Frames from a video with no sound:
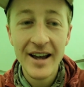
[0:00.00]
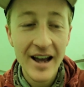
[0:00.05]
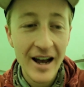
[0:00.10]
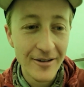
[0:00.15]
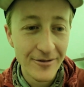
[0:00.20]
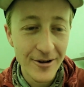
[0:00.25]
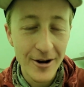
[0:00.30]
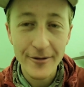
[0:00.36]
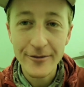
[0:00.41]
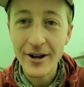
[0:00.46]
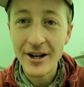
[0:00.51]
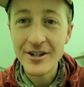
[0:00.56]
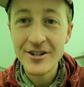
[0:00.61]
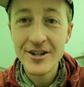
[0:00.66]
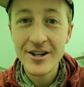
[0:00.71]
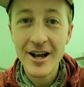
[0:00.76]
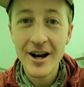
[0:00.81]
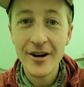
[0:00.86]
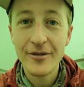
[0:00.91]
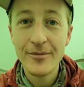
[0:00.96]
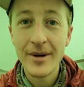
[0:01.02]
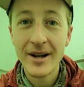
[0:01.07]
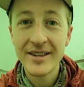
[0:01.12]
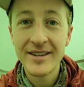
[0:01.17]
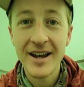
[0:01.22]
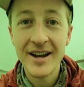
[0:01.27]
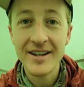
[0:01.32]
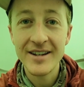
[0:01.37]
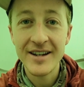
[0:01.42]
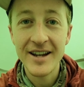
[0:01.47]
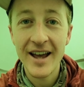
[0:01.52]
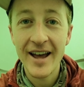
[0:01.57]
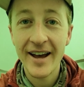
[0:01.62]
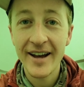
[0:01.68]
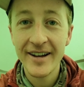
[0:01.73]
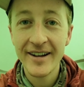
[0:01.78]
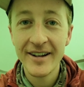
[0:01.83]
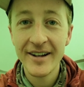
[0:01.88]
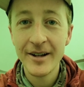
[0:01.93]
I've not ventured out of my tent yet,
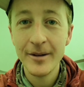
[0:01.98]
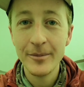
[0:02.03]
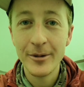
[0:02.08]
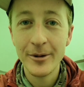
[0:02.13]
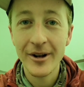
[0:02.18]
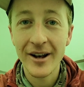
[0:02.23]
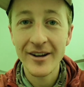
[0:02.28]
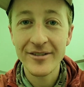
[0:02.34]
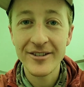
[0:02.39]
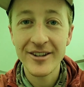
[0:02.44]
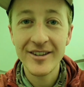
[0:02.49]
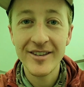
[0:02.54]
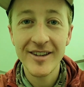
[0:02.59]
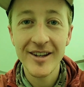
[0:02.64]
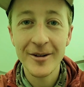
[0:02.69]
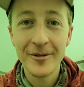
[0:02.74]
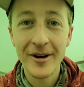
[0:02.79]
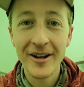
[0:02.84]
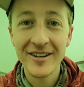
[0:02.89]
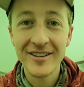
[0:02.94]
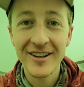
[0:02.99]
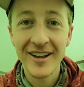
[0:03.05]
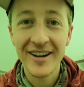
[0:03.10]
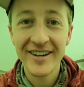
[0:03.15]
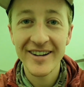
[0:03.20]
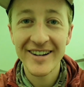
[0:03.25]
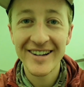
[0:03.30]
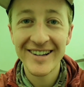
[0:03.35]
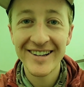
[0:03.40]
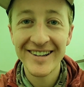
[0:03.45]
but we'll have to see what it's like.